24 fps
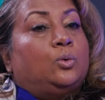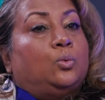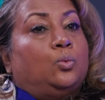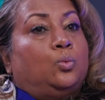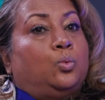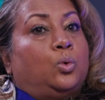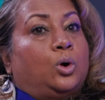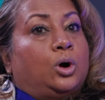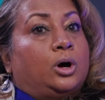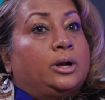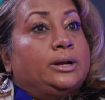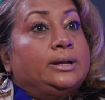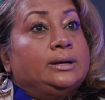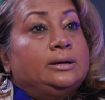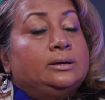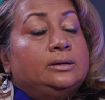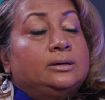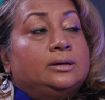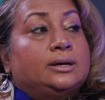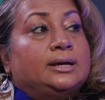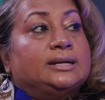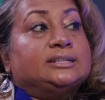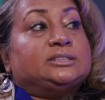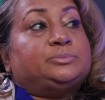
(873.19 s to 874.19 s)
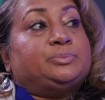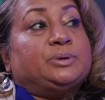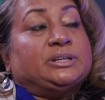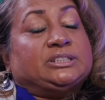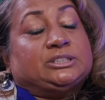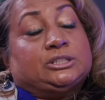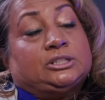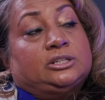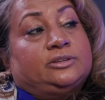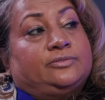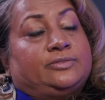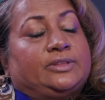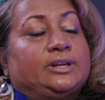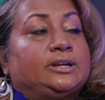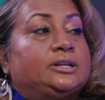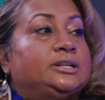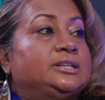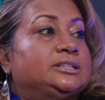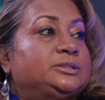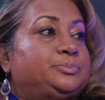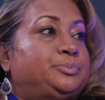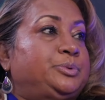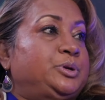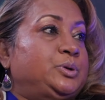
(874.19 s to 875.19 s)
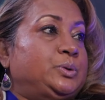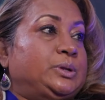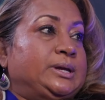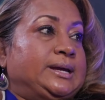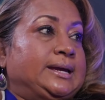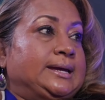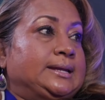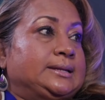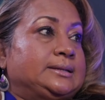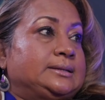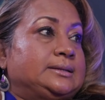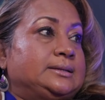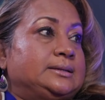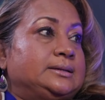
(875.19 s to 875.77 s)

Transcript: one, especially if they're disputing it,